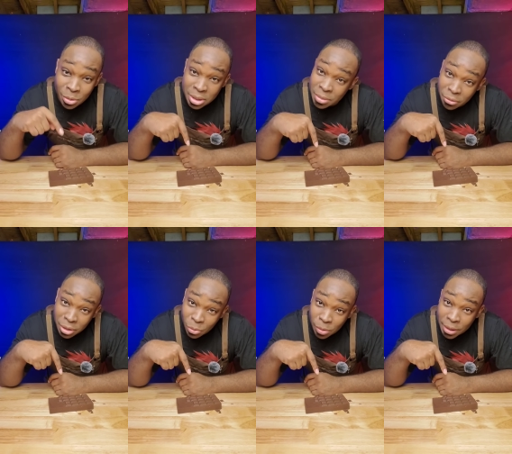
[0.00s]
course, I'm not
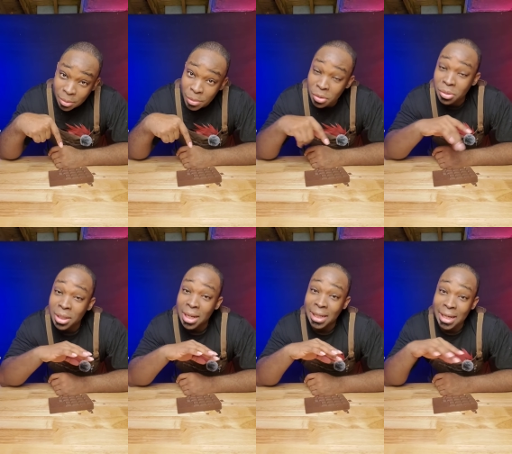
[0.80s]
really worried about the mold.
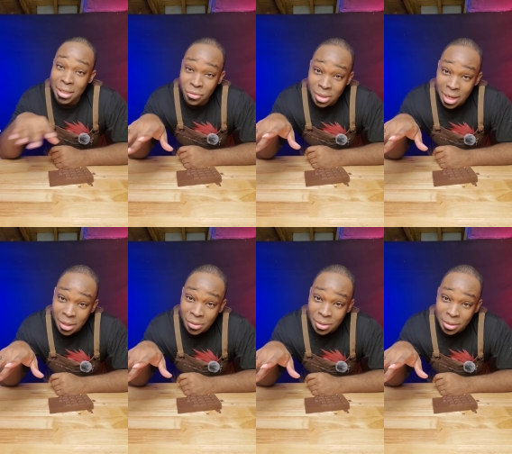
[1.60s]
Again, it's
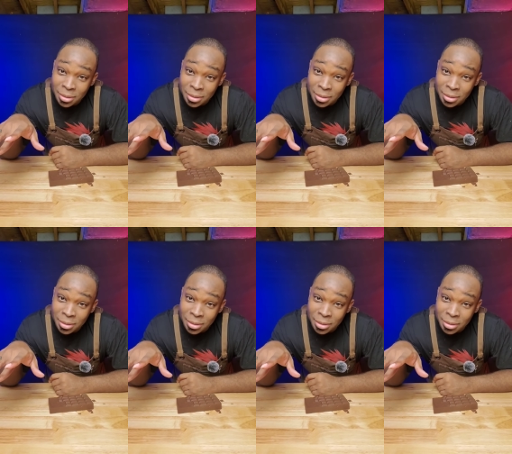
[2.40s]
recycled.